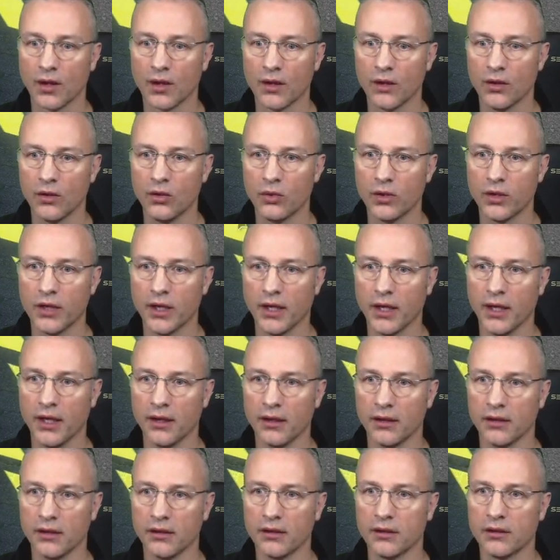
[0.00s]
Okay,
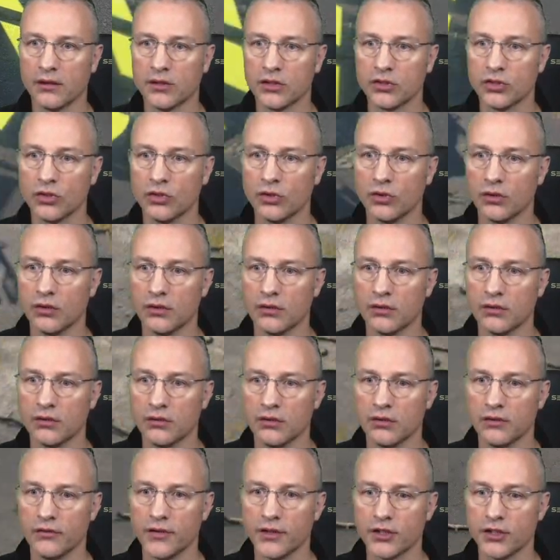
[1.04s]
so
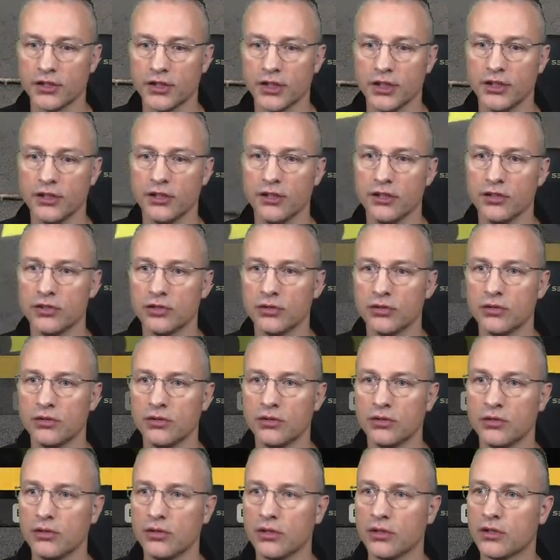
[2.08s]
reverse into the
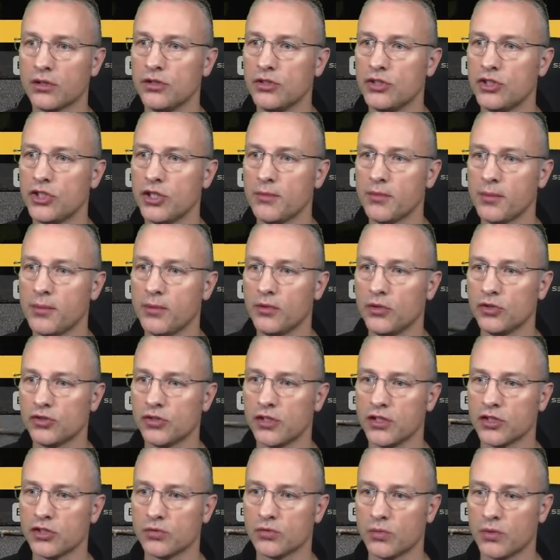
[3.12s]
zone, consumables,
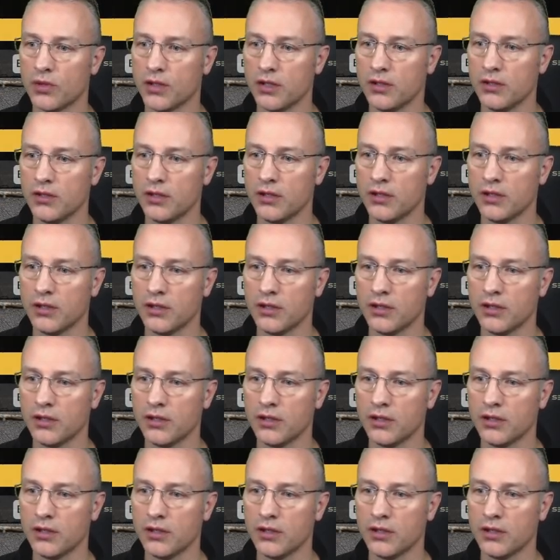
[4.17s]
there's 1,